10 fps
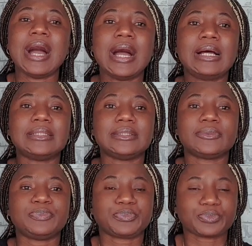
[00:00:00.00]
And
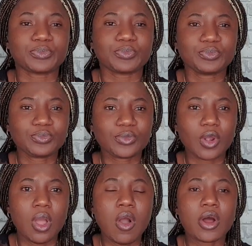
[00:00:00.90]

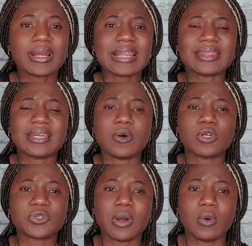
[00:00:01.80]
another thing I
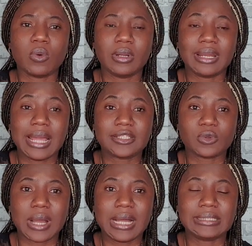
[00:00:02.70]
also like
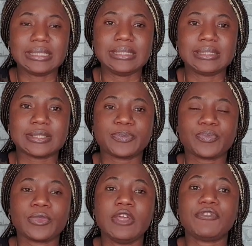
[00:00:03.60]
to add is,
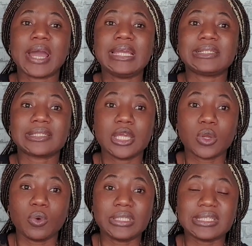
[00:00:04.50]
if you are a
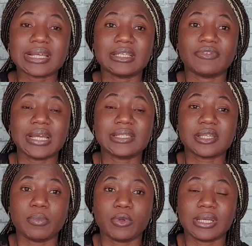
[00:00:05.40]
single, it is
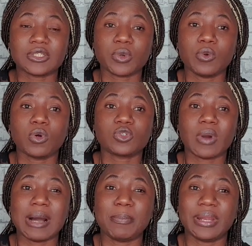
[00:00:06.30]
advisable that when you want
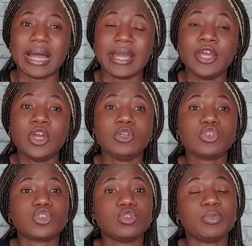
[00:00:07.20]
to apply,
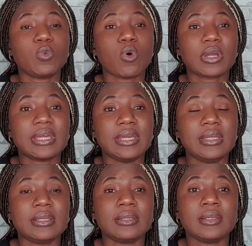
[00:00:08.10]
you should be
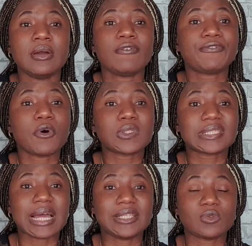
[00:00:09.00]
working 4
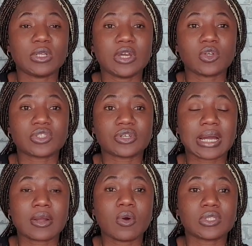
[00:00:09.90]
sites, what the
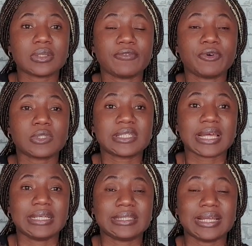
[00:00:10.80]
Austria calls 4
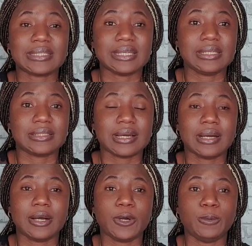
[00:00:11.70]
sites. That is
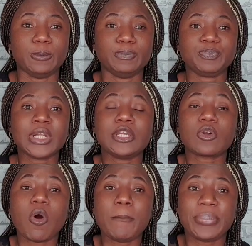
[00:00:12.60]

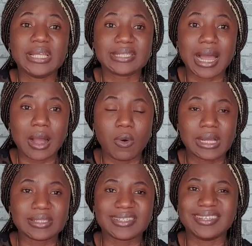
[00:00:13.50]
the complete
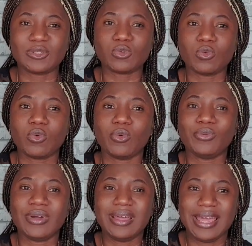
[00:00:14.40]
hours. It
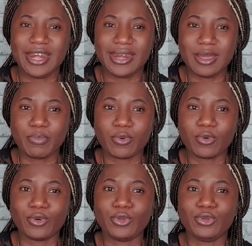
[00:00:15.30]
will
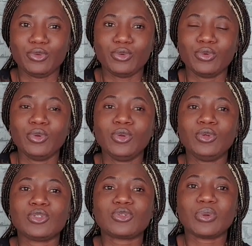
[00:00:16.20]
enable you
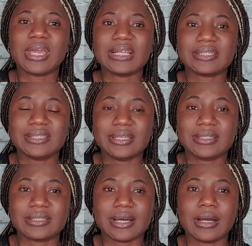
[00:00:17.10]
to get
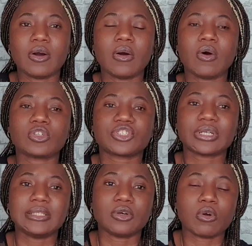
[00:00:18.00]
this
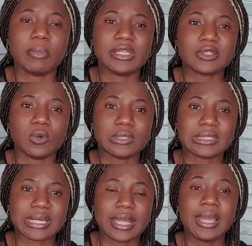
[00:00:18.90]
Austria documents on
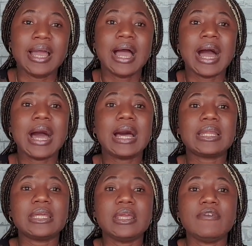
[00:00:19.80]
time.
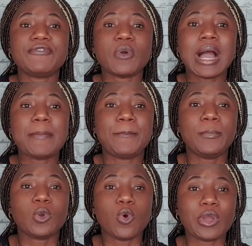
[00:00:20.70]
And if you are
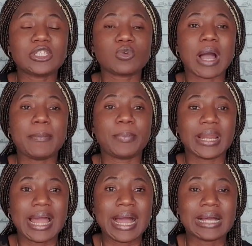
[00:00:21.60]
going to
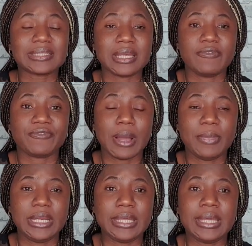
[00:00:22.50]
apply as a
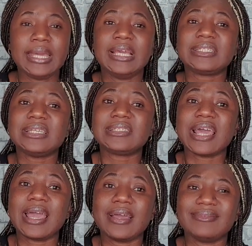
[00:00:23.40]
family, it is